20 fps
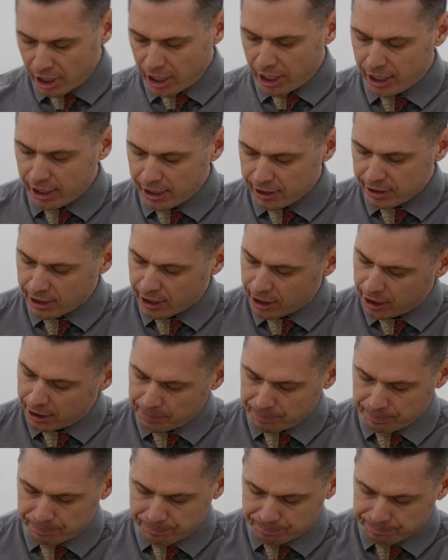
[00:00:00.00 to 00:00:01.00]
And,
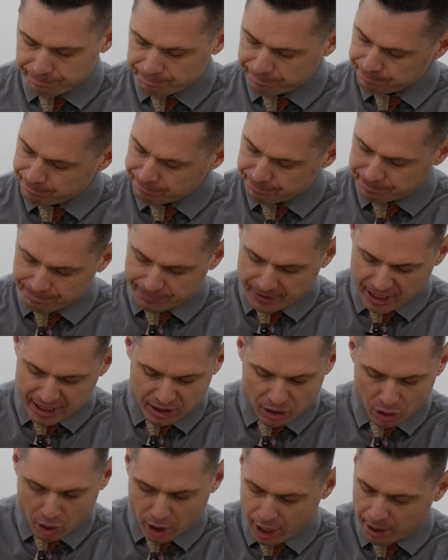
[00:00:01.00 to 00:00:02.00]
um, you
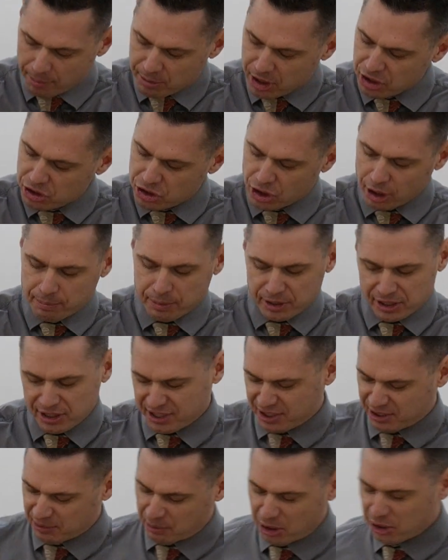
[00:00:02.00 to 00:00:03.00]
know, I'm going to jump into
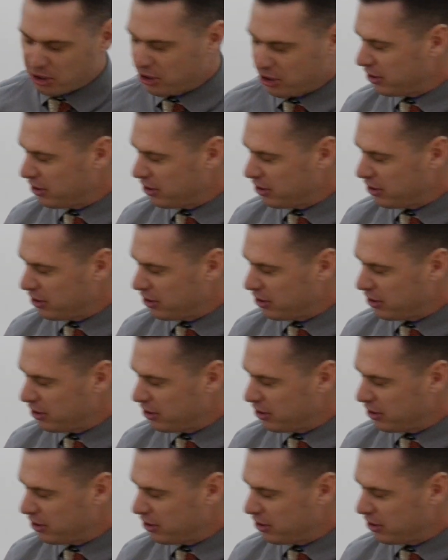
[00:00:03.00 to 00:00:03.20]
some other